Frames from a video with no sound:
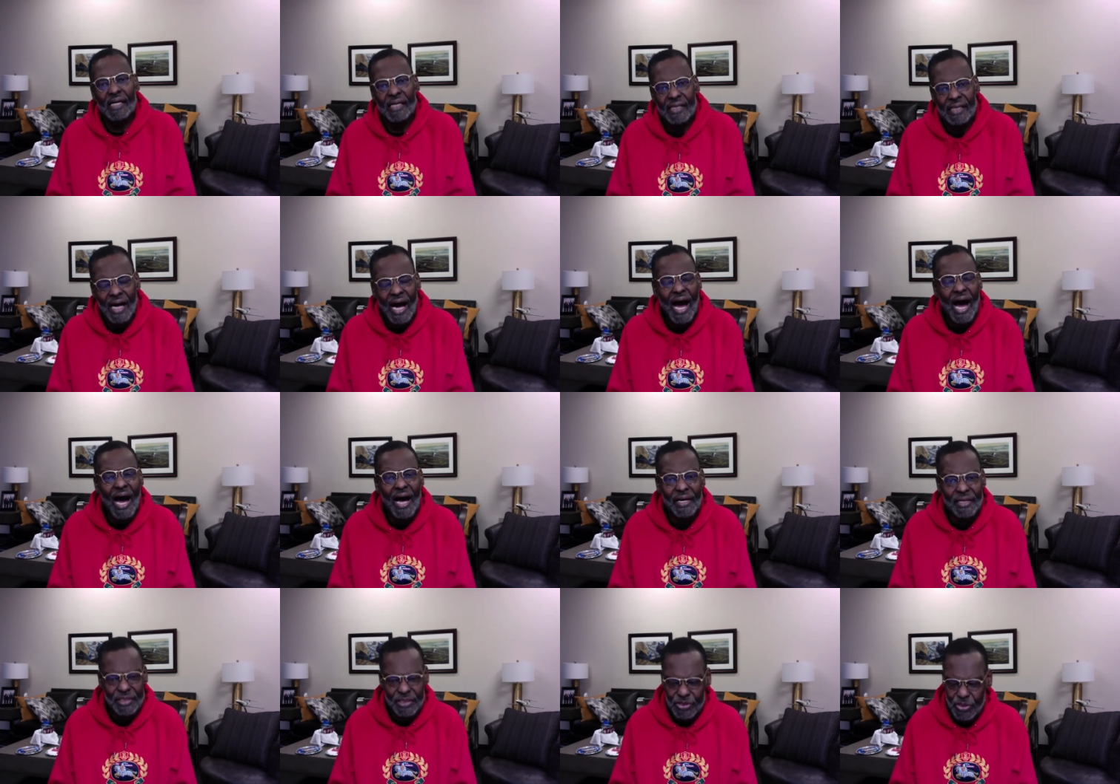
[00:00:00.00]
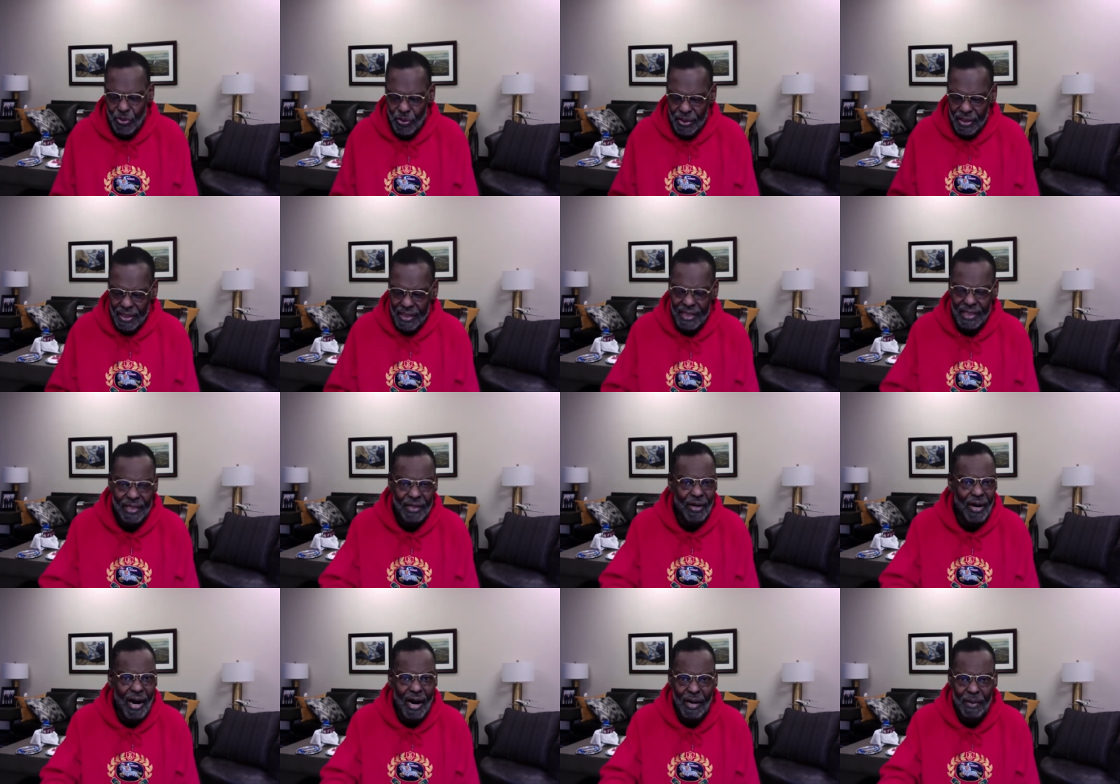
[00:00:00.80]
God is going to hear
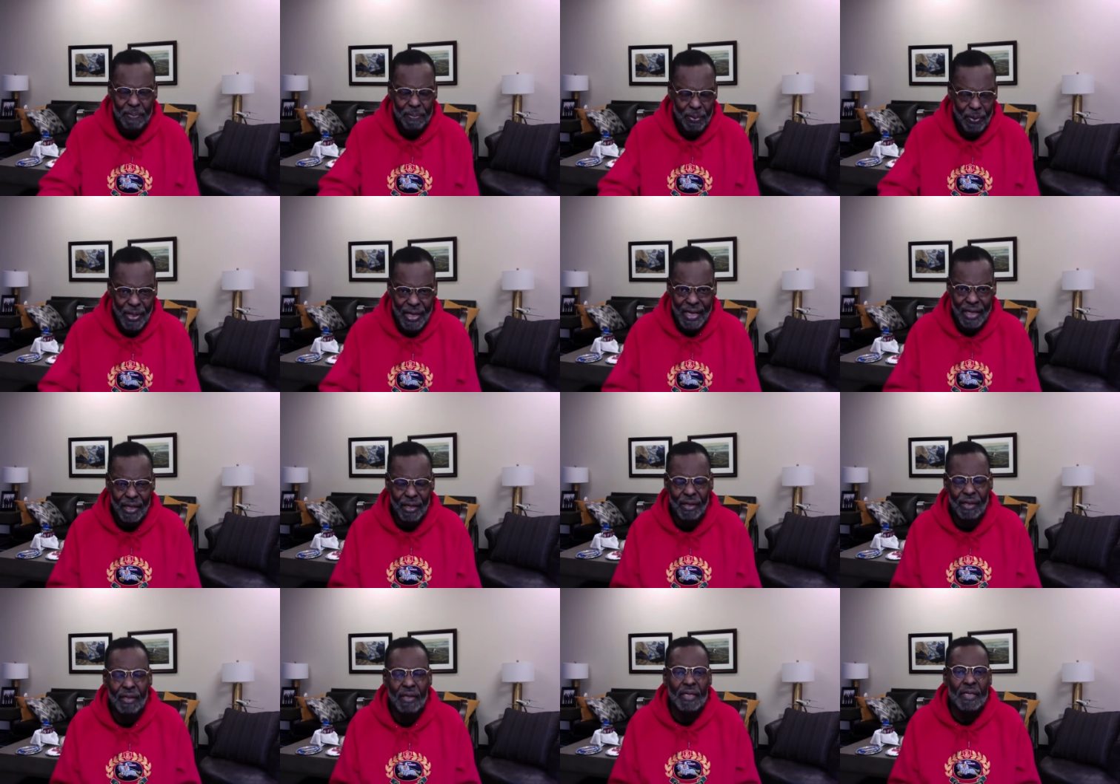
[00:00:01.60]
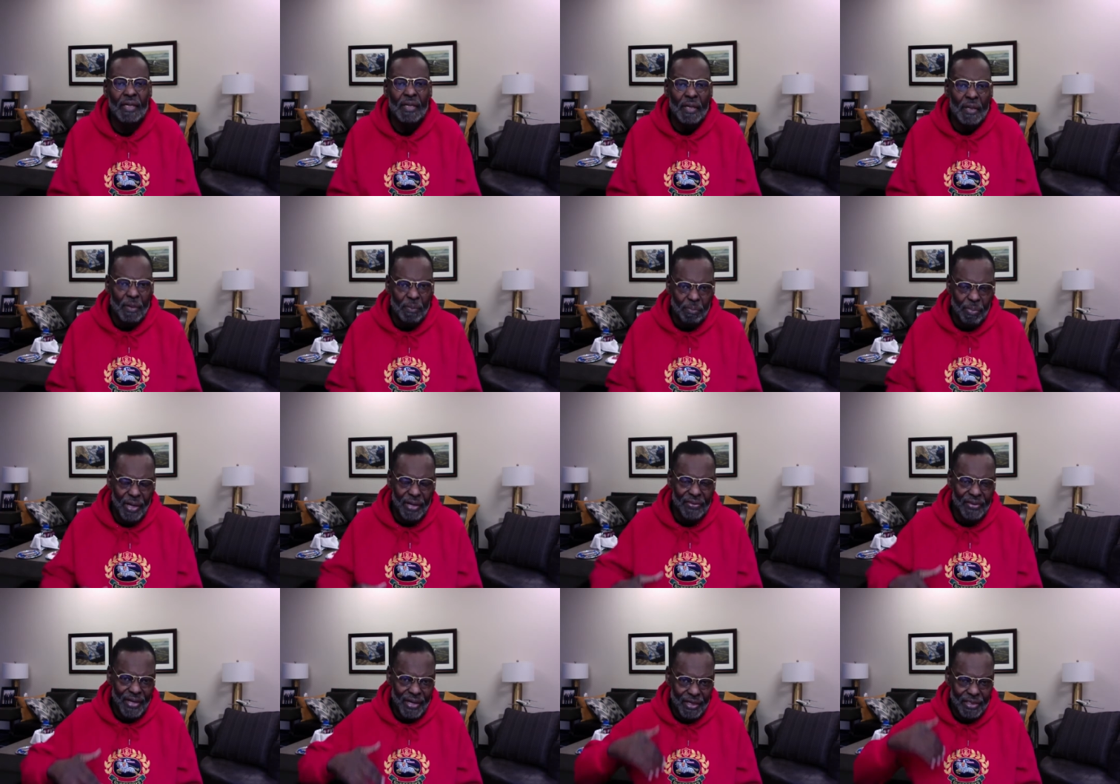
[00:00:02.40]
our prayer,
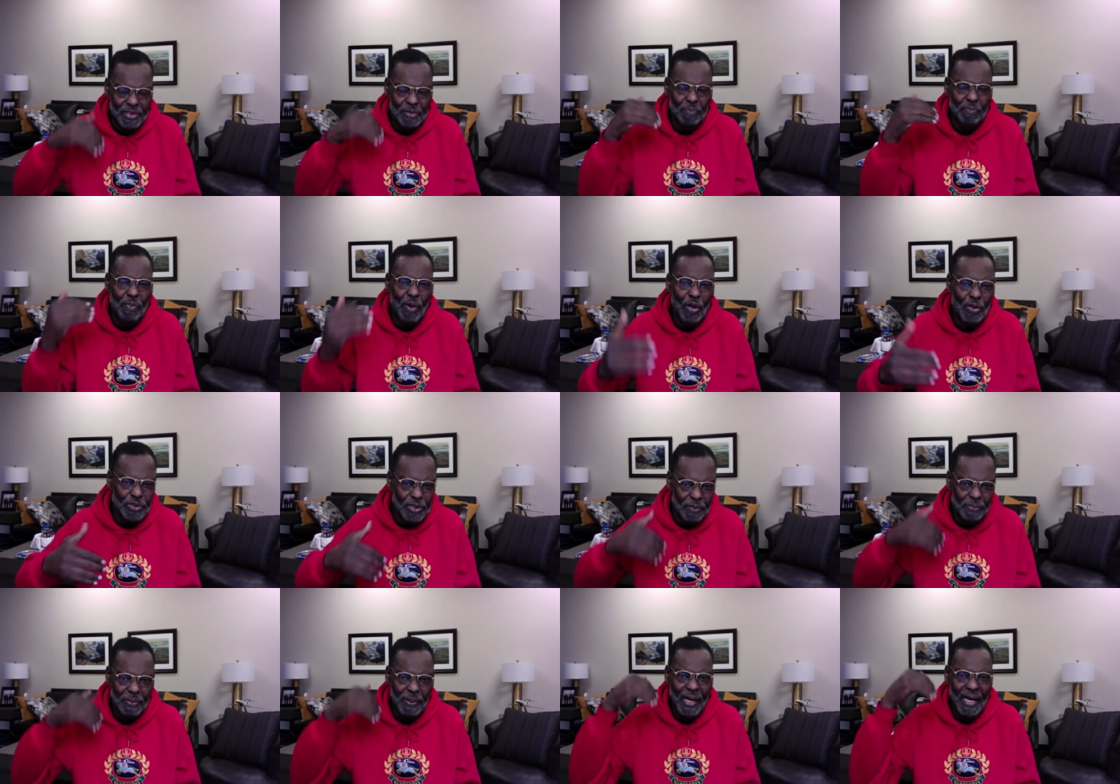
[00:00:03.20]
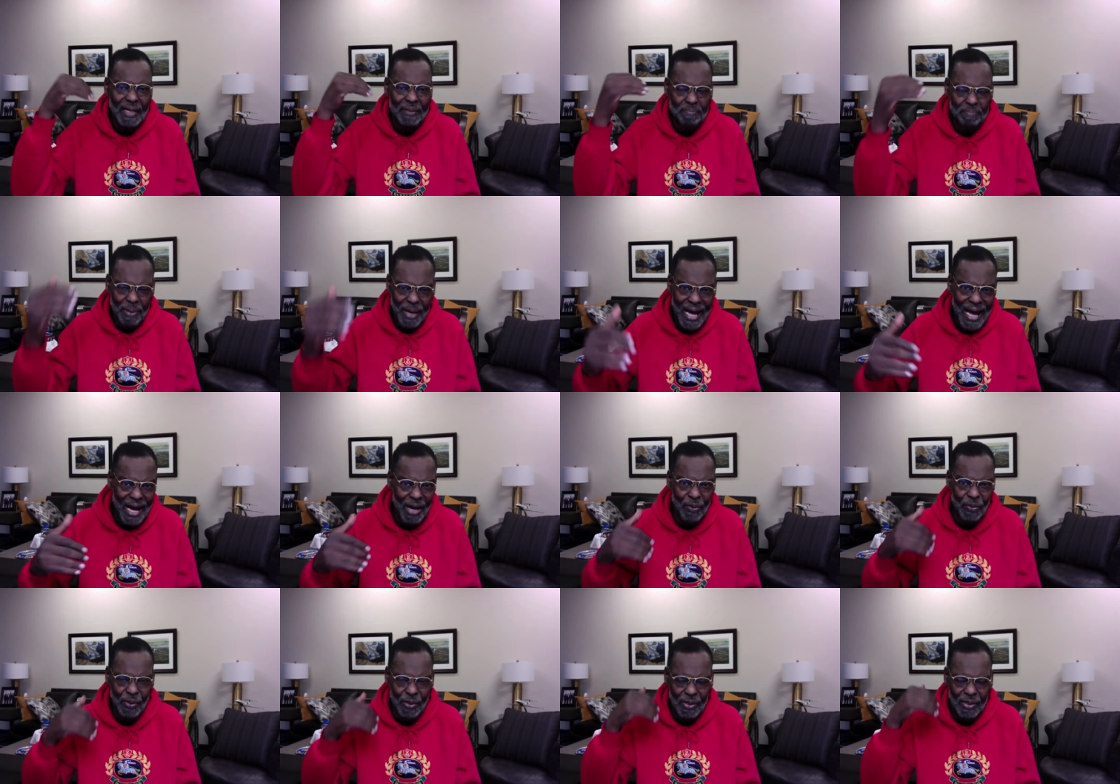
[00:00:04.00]
but there is a multiplied
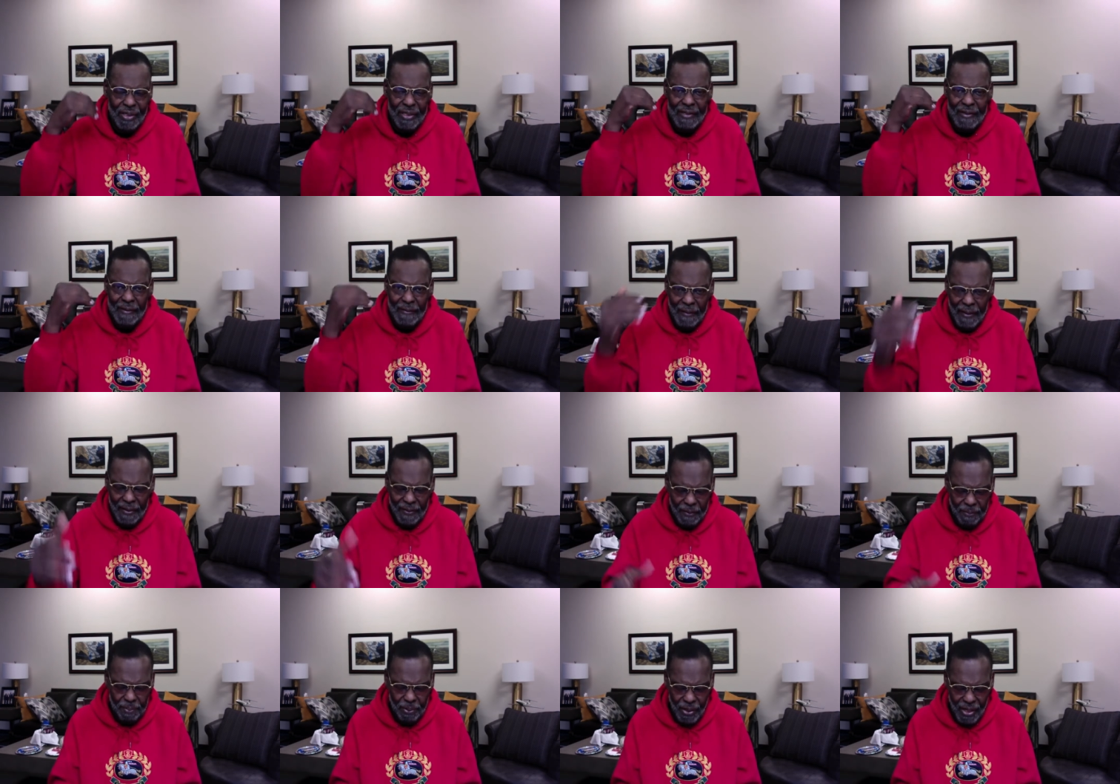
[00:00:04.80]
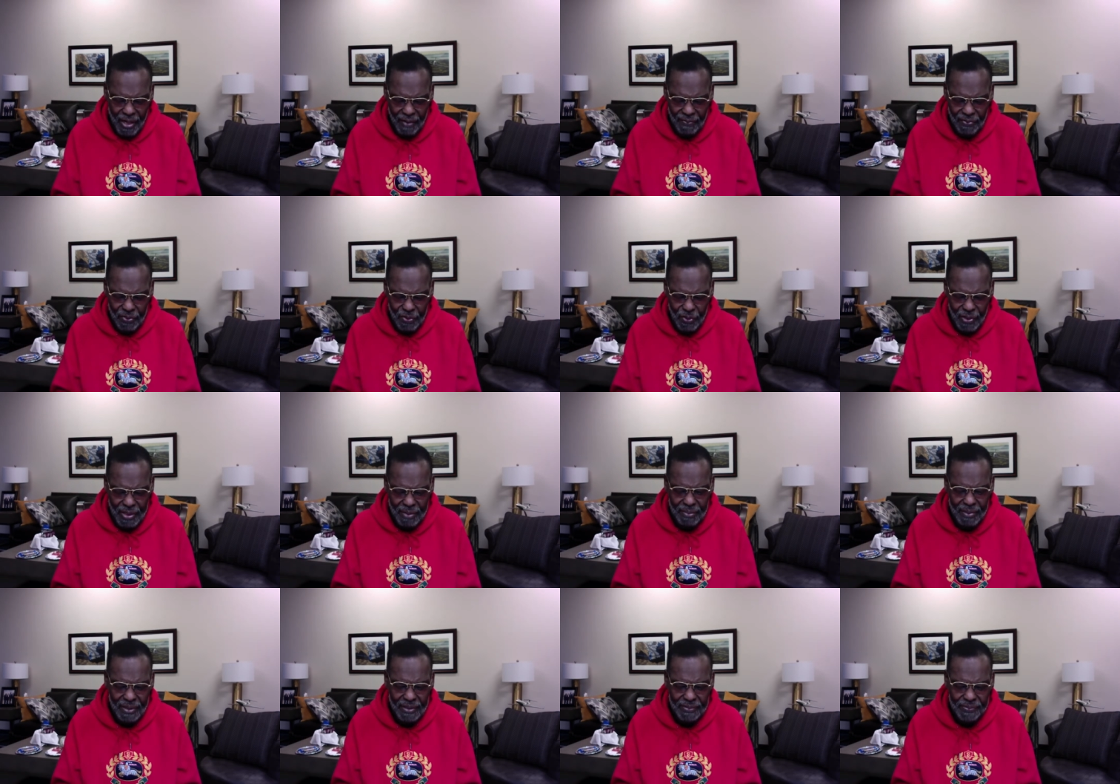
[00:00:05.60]
power in the prayer of
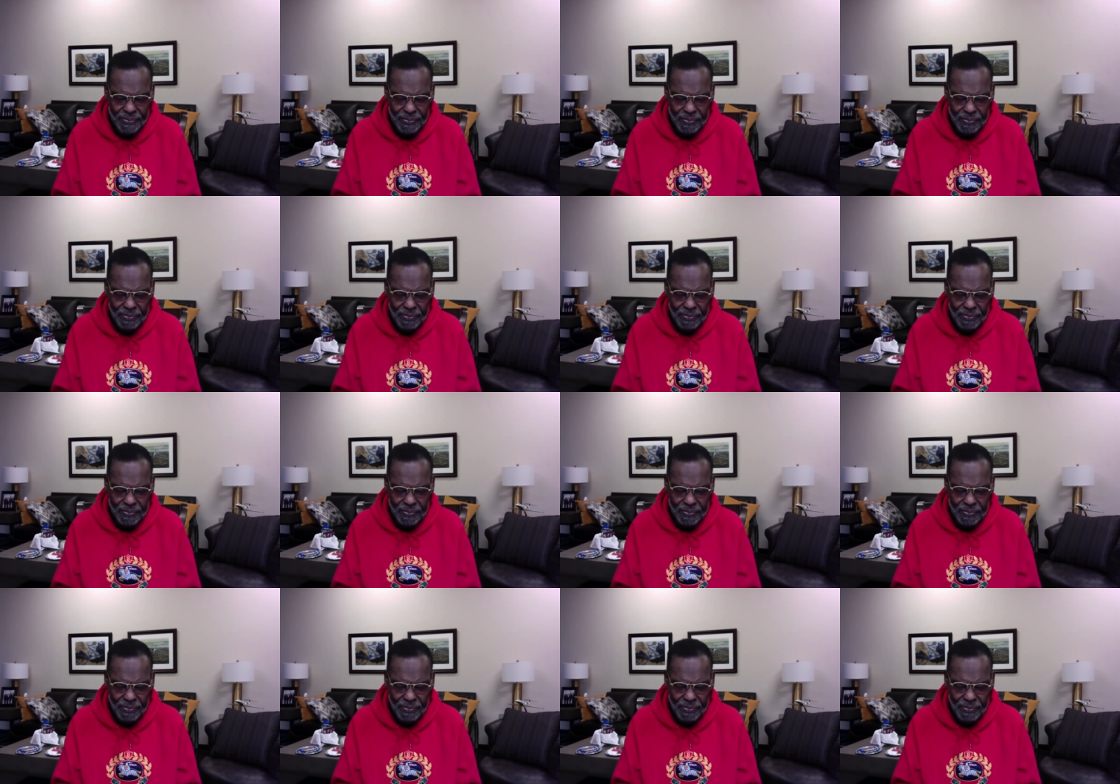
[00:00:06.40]
agreement.